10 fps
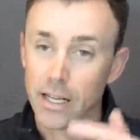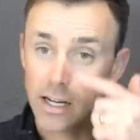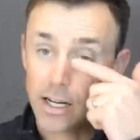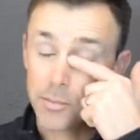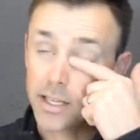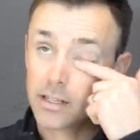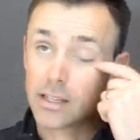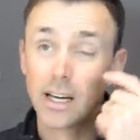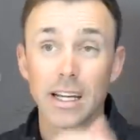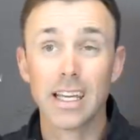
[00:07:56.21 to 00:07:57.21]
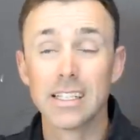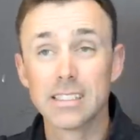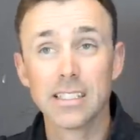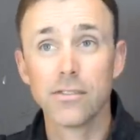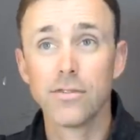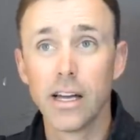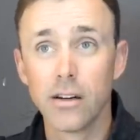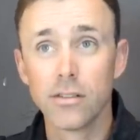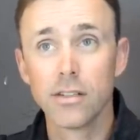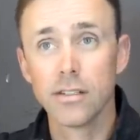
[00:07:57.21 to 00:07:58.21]
um, in a lot of cases, I've
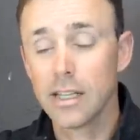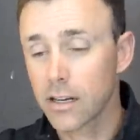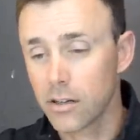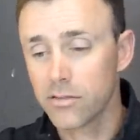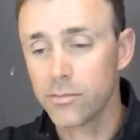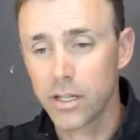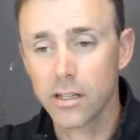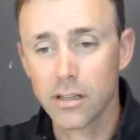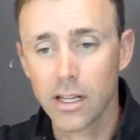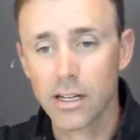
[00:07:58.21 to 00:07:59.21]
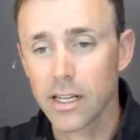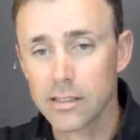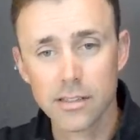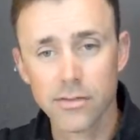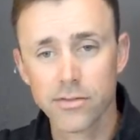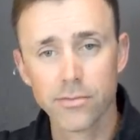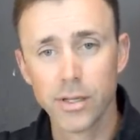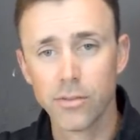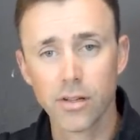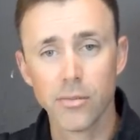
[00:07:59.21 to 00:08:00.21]
found not all of them, but in a lot of cases,
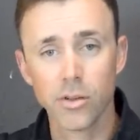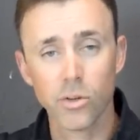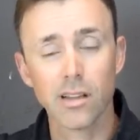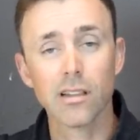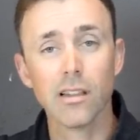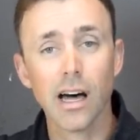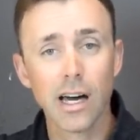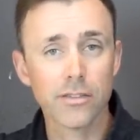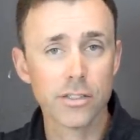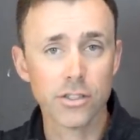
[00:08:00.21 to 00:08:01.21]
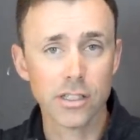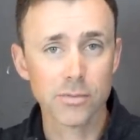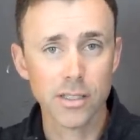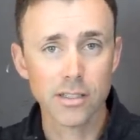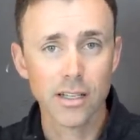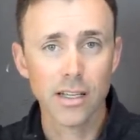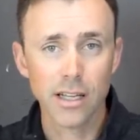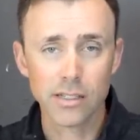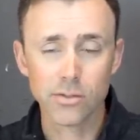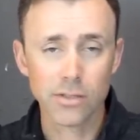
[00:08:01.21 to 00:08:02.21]
people come in with a lot of adjustment,
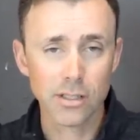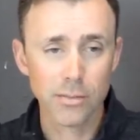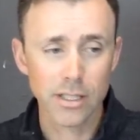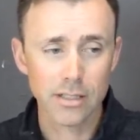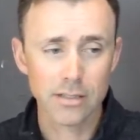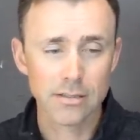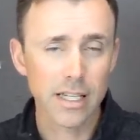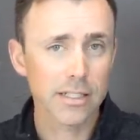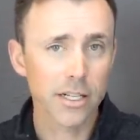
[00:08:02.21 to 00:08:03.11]
and it's really been not